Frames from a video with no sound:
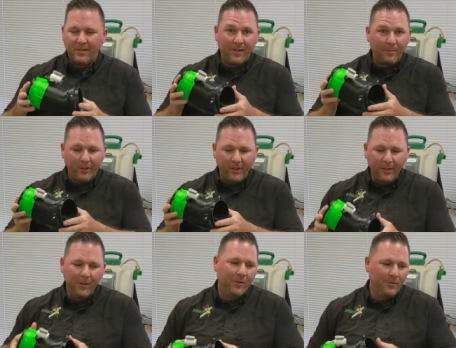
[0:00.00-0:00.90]
assembly
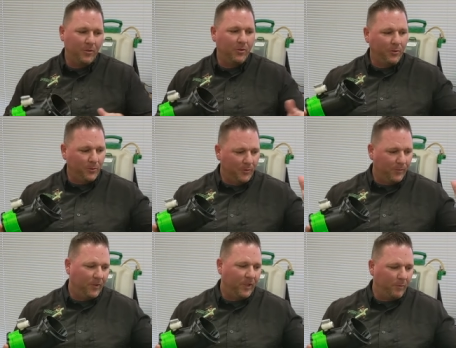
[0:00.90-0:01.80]
to
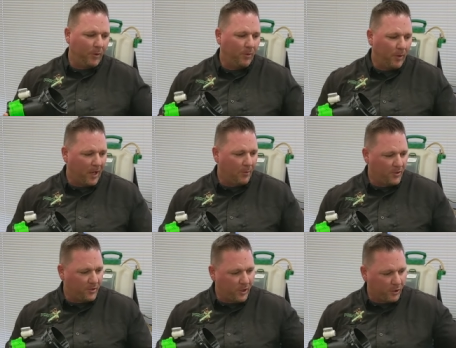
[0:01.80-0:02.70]
the leaf blower. Right now we're
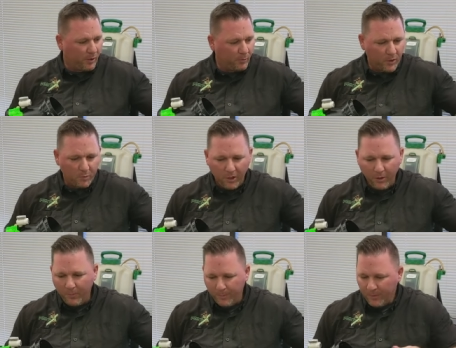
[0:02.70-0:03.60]
using the Greenworks
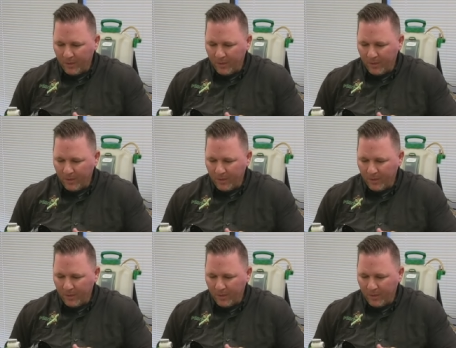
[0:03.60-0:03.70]
Pro.